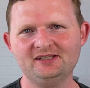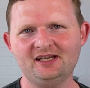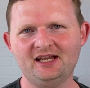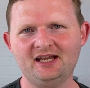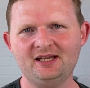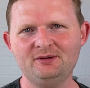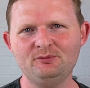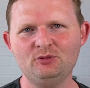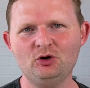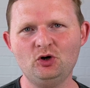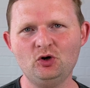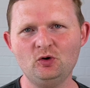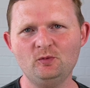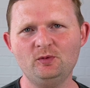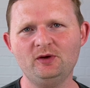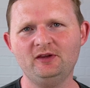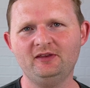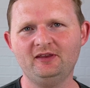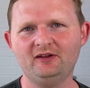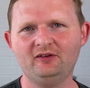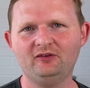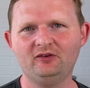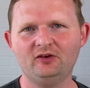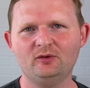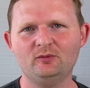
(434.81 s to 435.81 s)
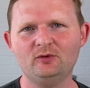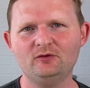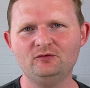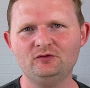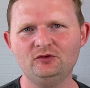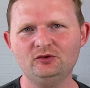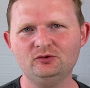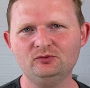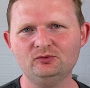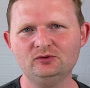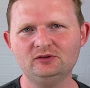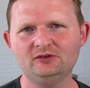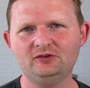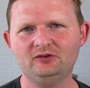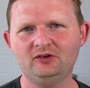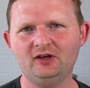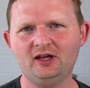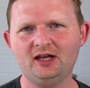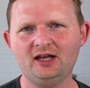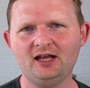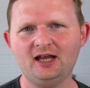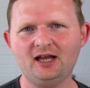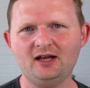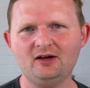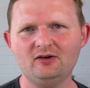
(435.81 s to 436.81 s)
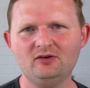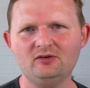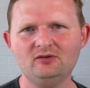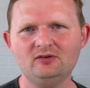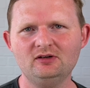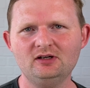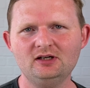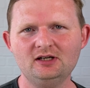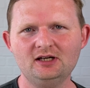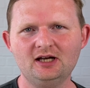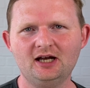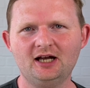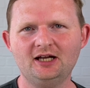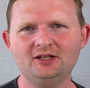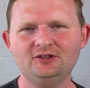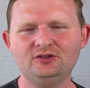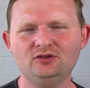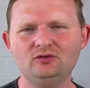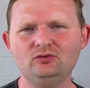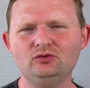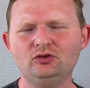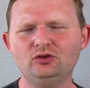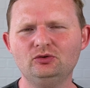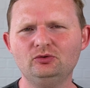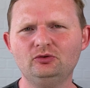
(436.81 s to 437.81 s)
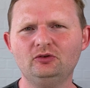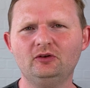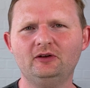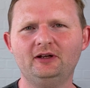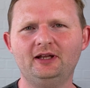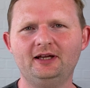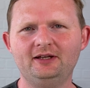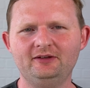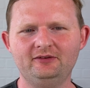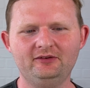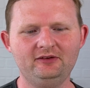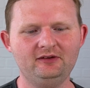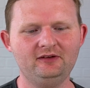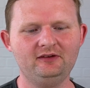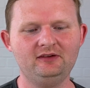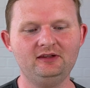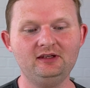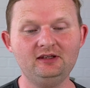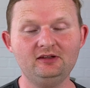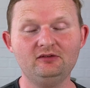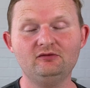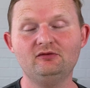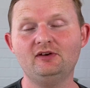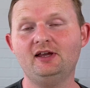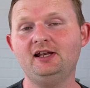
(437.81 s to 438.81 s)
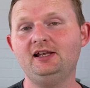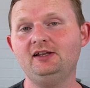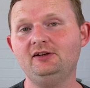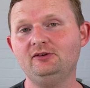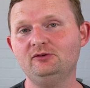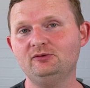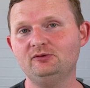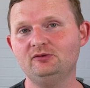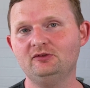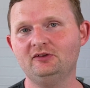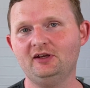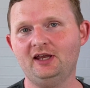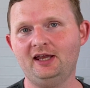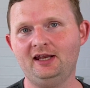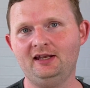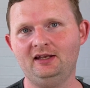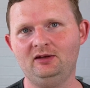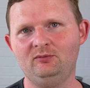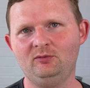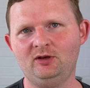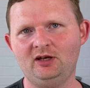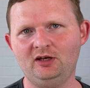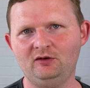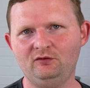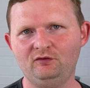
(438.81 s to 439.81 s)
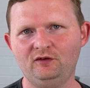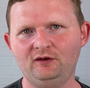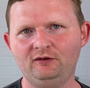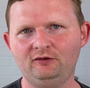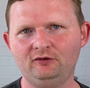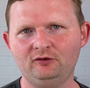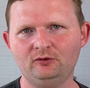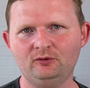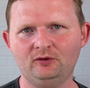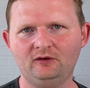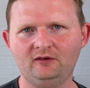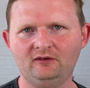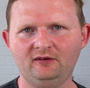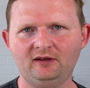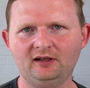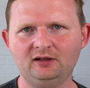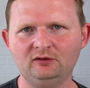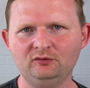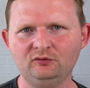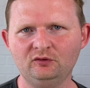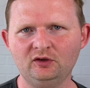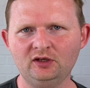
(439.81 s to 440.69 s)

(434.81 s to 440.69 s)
I'm hoping that some of you will share how are you utilizing these values and the manifesto itself